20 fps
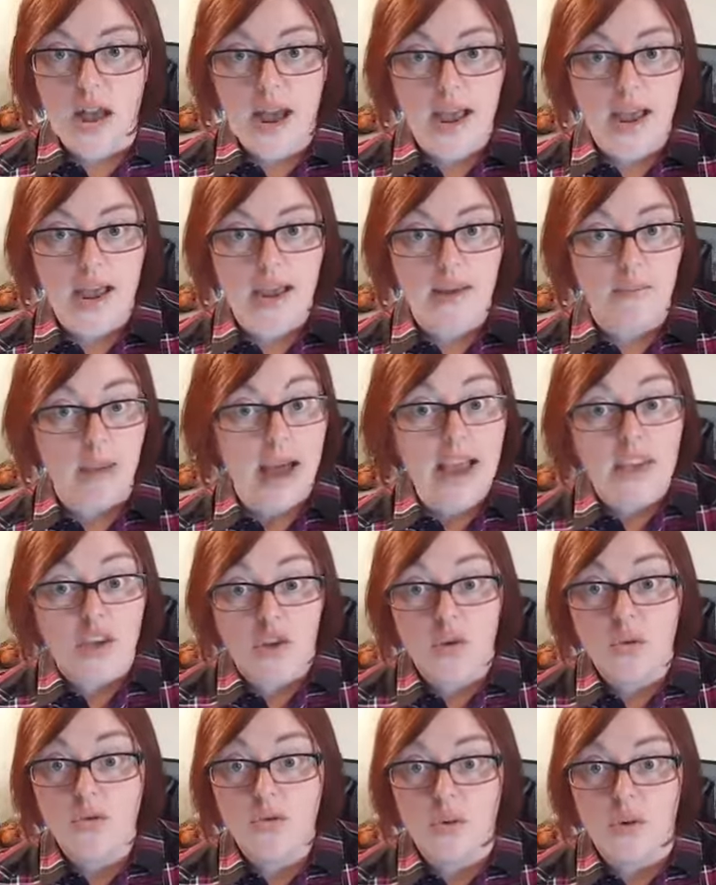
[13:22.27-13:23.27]
I
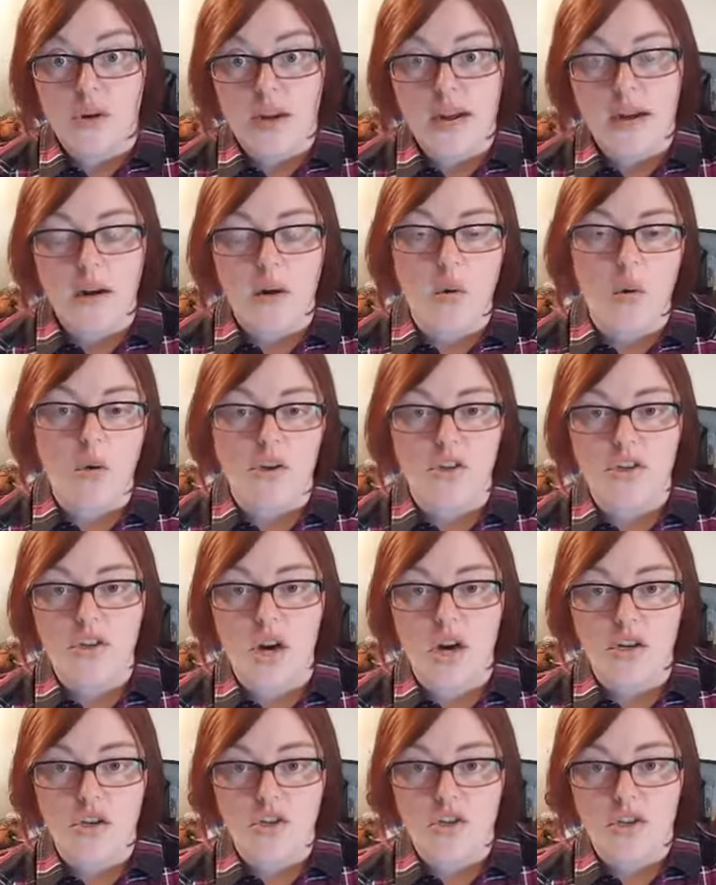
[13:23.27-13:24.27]
use organic
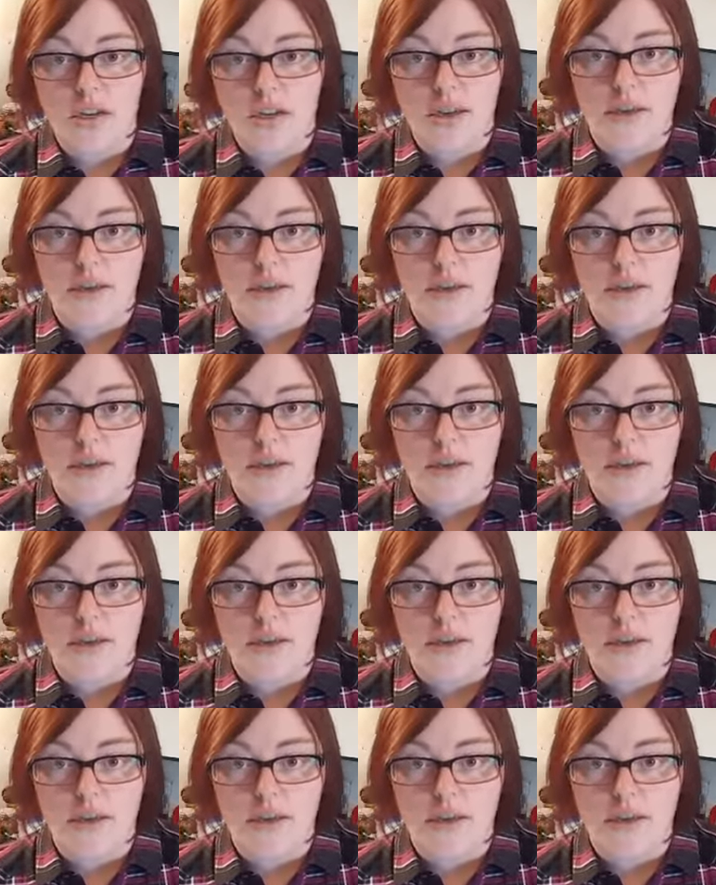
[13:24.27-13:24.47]
cornstarch